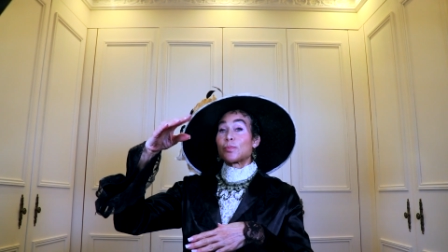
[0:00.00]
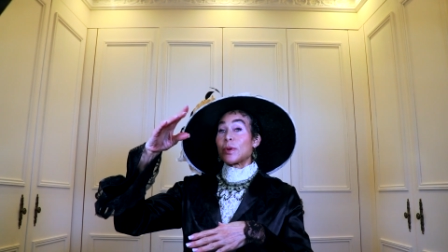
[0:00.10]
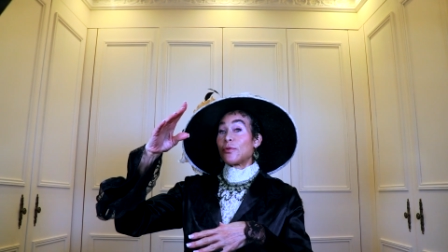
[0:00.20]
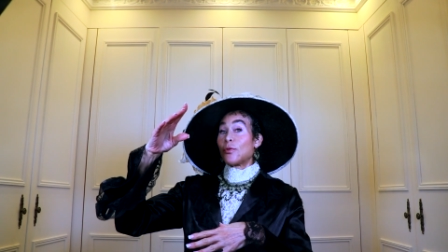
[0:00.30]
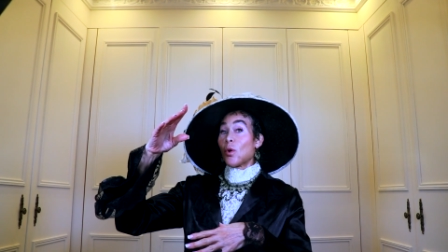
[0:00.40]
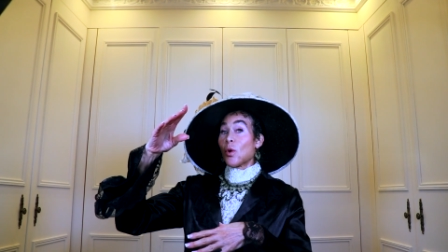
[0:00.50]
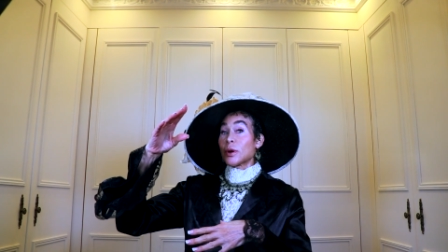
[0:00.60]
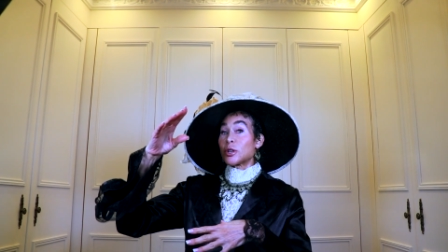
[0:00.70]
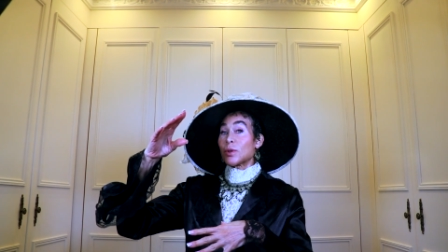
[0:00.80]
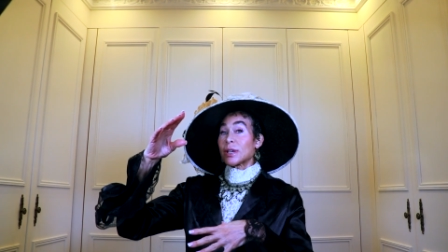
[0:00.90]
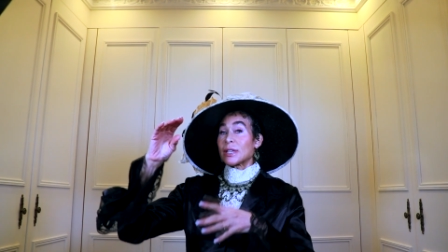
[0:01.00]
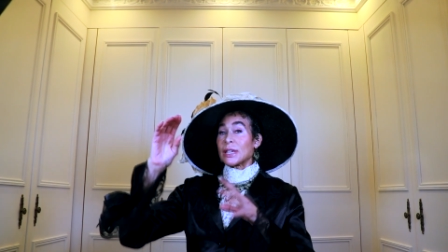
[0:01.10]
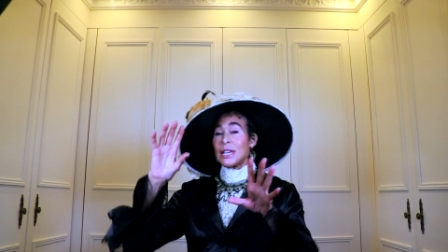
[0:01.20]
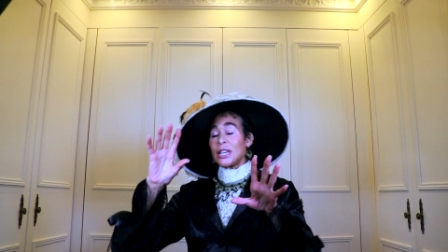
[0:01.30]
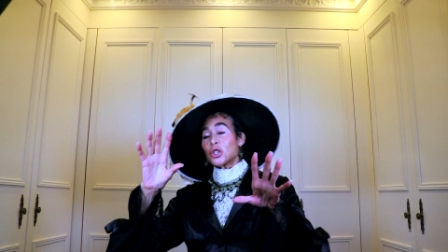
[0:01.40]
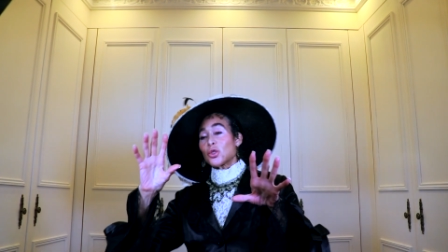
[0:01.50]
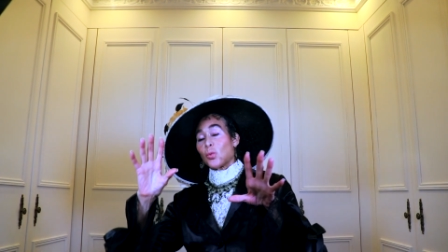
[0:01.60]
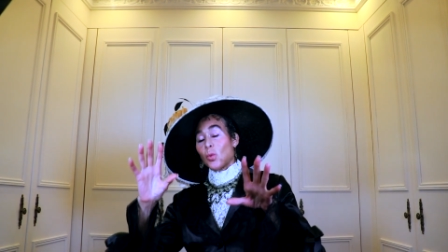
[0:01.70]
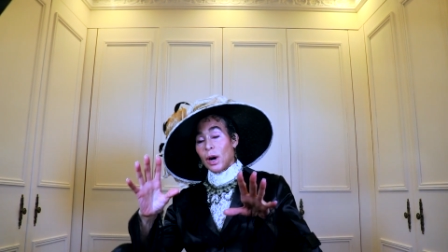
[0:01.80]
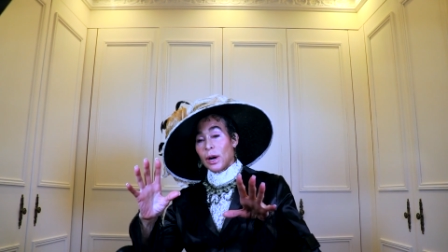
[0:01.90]
before addressing
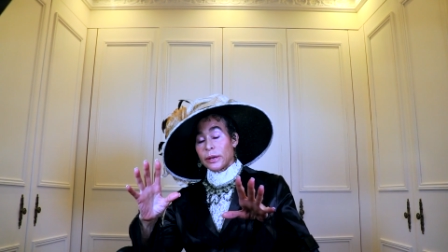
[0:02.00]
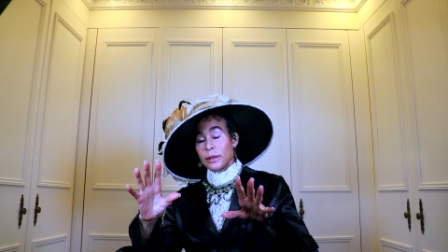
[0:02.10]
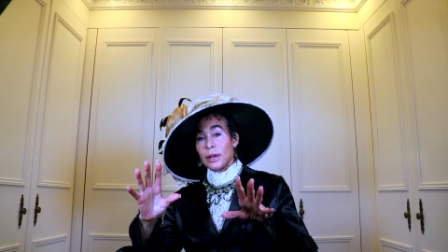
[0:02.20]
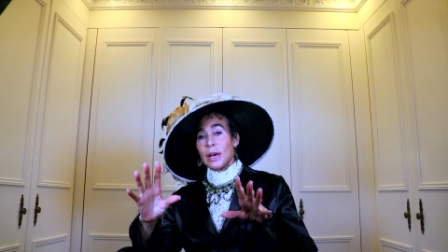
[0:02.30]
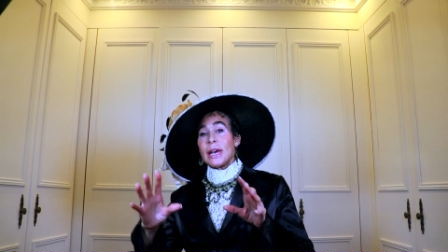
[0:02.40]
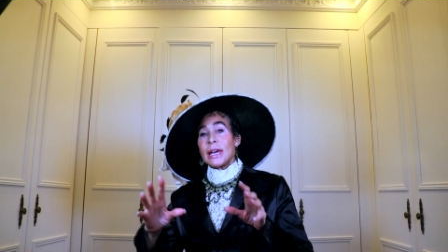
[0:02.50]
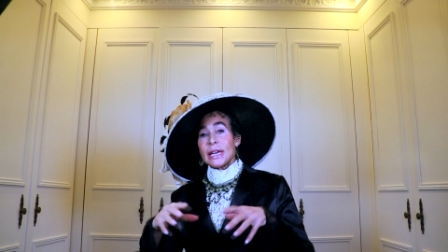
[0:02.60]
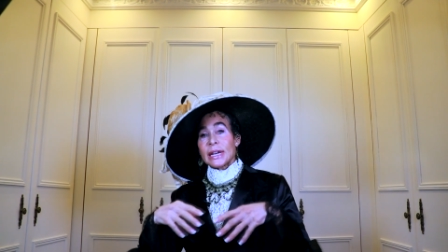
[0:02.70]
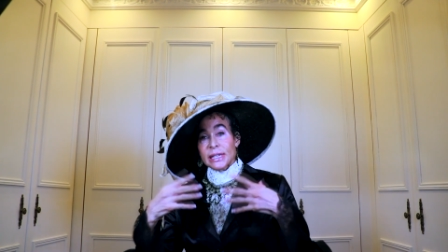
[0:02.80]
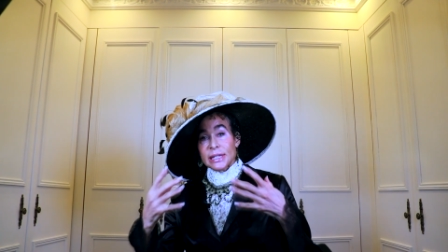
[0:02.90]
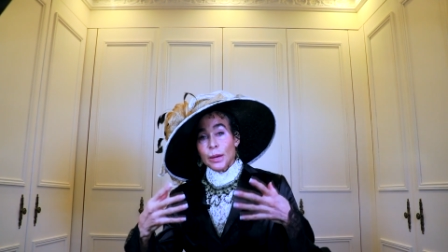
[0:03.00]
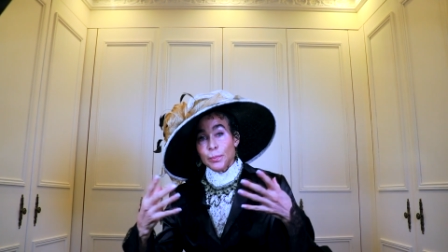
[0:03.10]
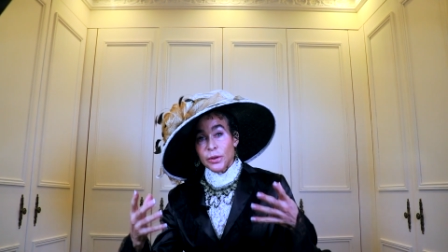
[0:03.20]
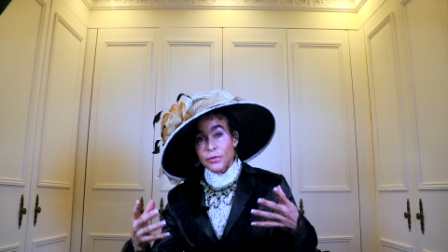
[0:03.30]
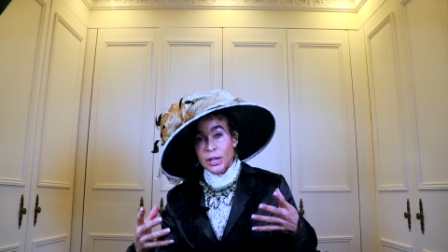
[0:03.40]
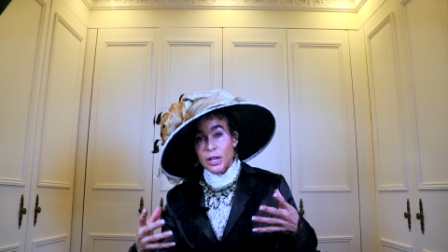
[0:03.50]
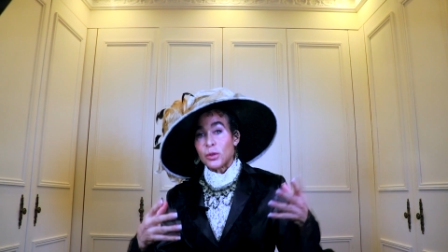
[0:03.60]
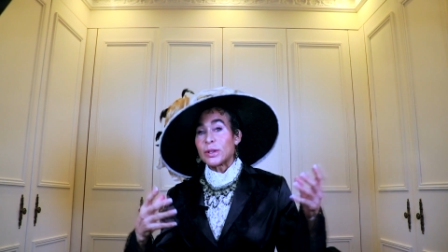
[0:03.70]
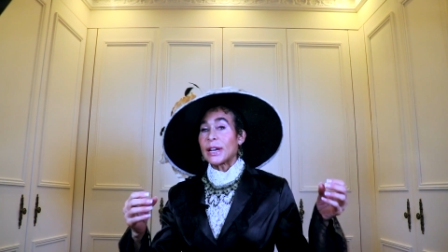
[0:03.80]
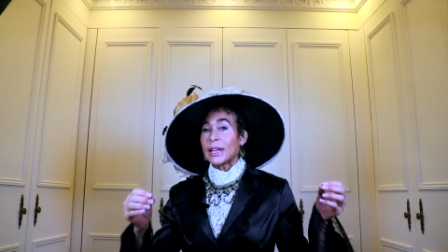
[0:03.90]
each one in a separate
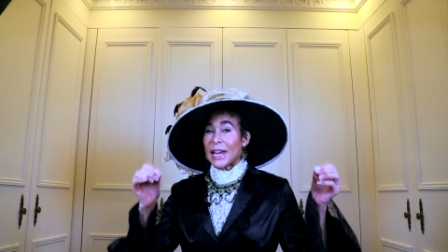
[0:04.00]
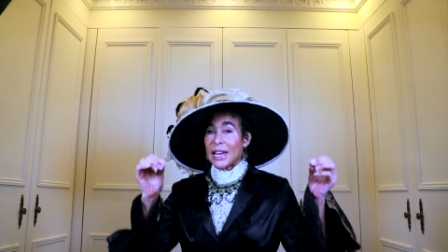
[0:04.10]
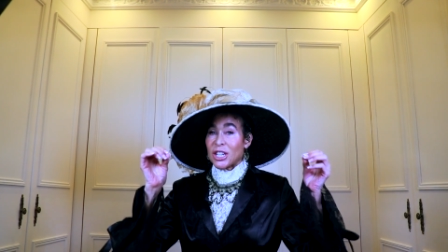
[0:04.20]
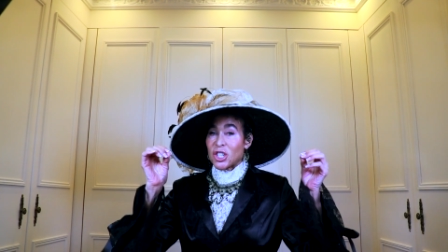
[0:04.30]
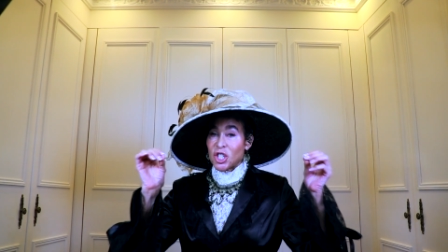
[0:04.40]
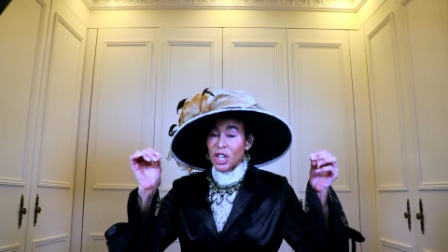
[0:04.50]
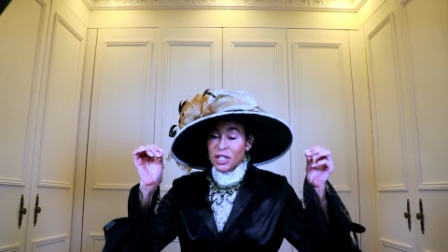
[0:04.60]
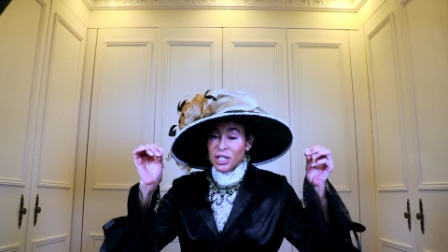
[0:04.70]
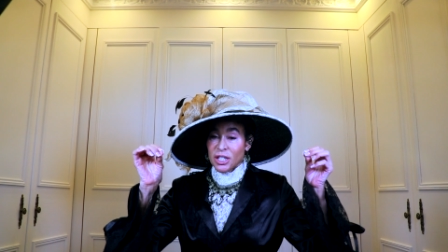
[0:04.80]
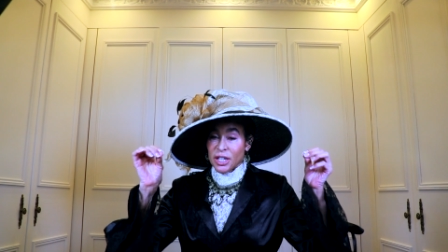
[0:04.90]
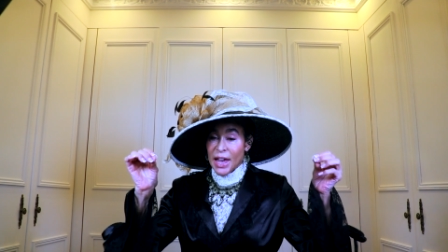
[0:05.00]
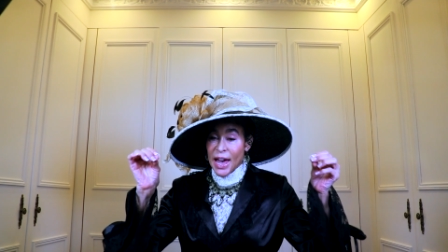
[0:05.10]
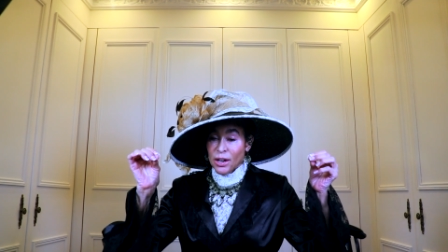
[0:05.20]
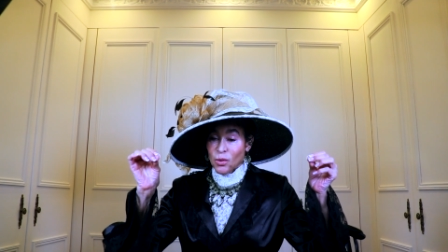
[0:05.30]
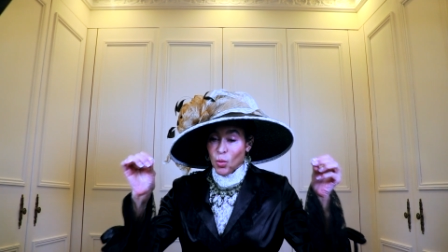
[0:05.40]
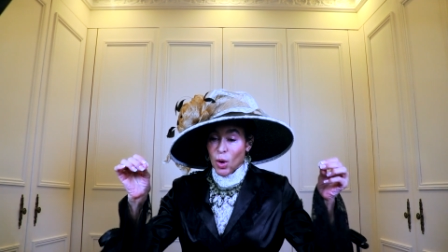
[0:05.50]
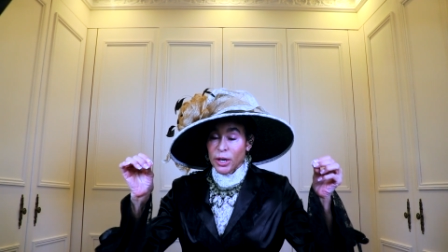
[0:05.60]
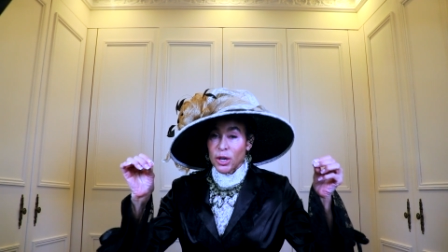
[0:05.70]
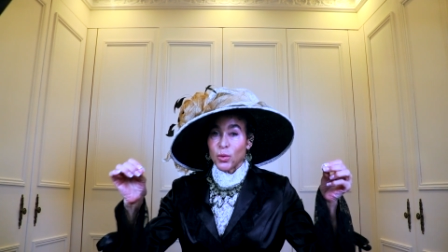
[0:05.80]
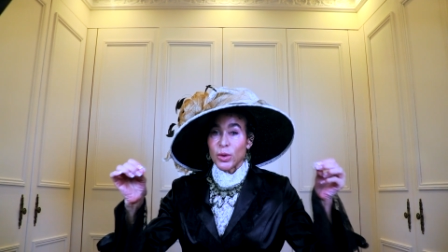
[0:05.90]
video dedicated just to that
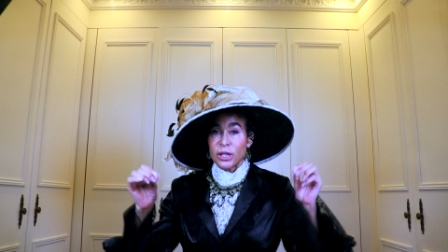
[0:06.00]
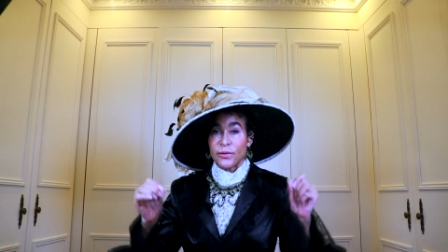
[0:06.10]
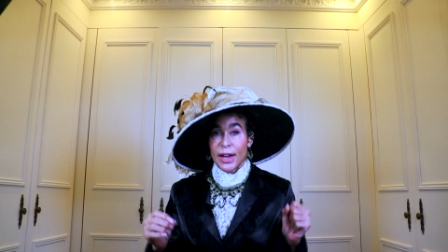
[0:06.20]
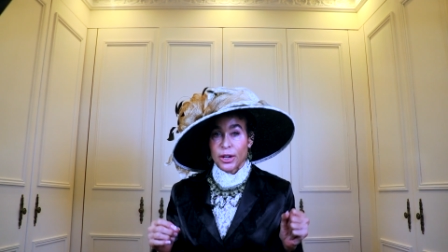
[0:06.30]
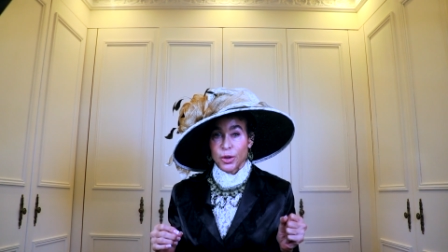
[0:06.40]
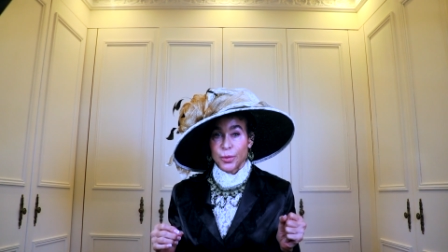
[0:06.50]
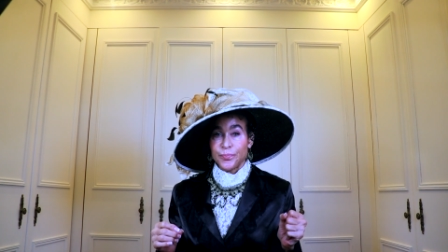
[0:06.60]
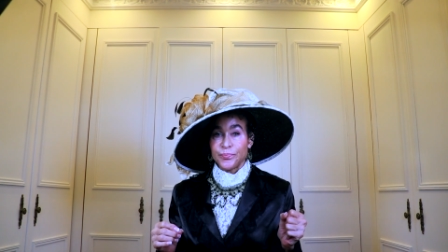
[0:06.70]
one risk factor.